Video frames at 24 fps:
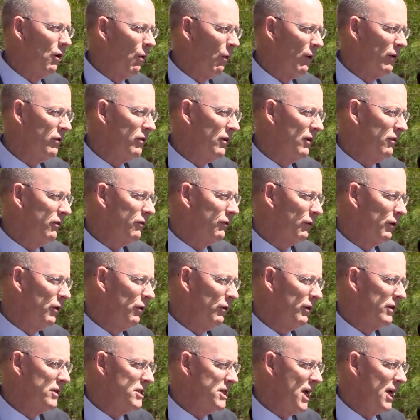courses
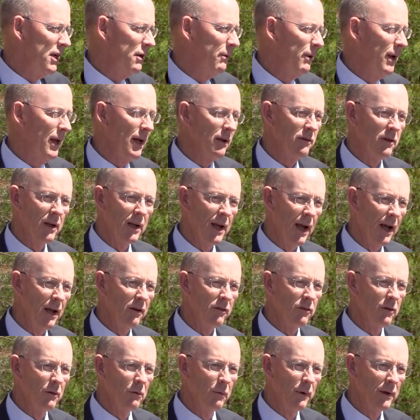through continuing
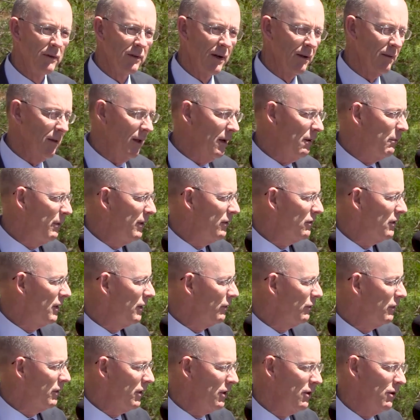education, which I think we
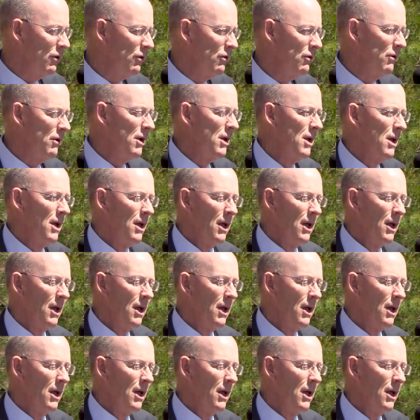still do.